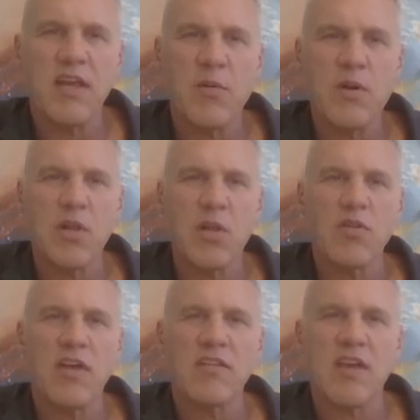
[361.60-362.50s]
take. I wanted to
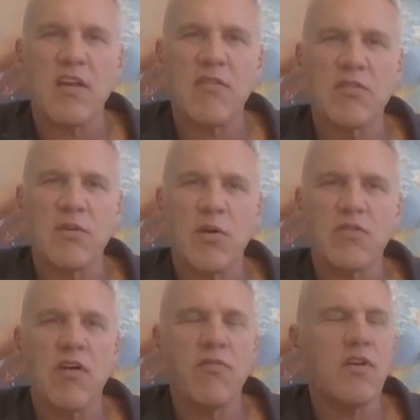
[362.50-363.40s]
learn that side of it. So I
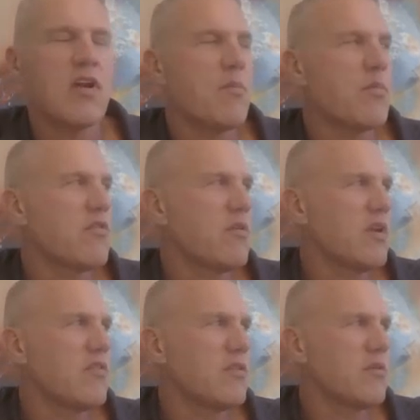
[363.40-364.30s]
was offered an
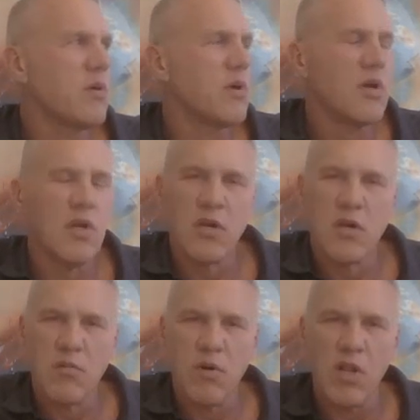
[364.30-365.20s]
opportunity to
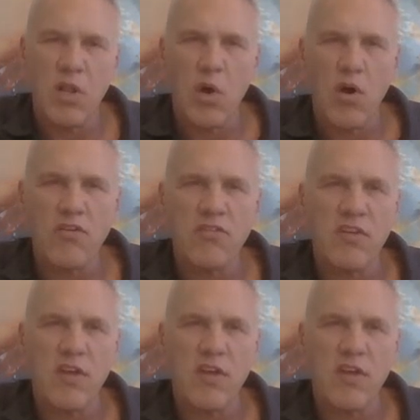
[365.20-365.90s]
run a large